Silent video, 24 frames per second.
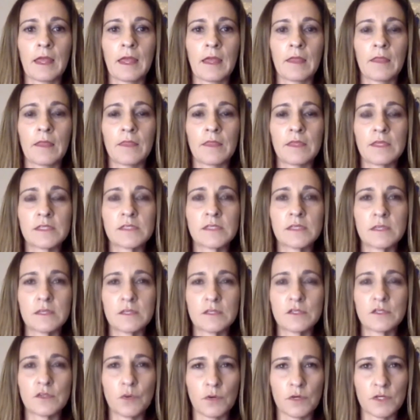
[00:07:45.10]
This
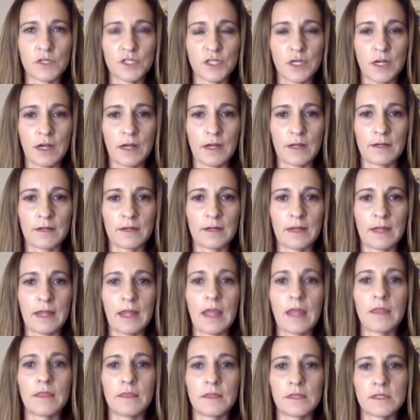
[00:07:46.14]
is your shot,
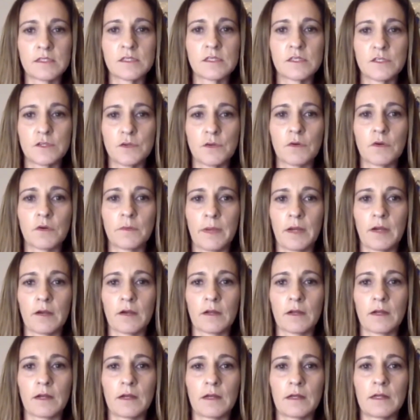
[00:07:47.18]
and this is your
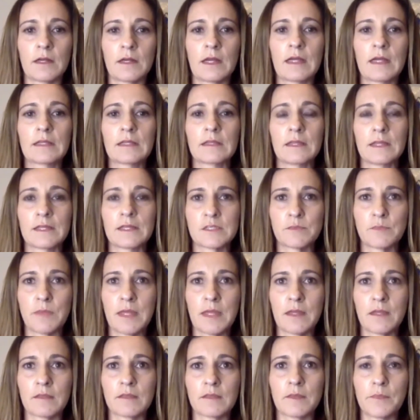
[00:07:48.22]
America. Let's make
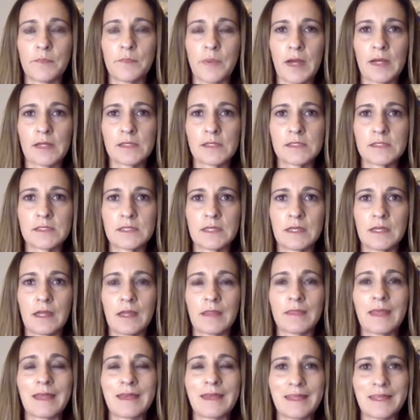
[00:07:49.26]
it the best
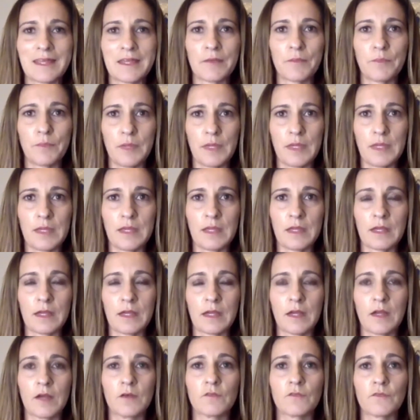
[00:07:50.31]
that it can be
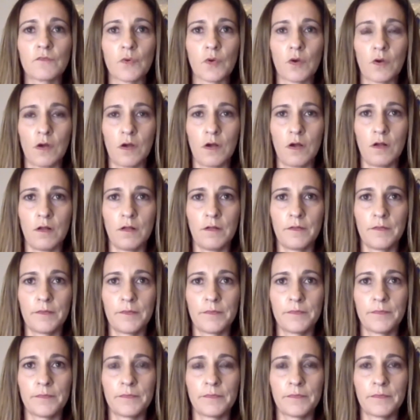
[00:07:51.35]
for all.
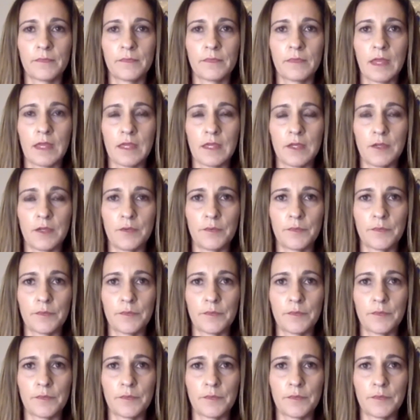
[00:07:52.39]
Thank you.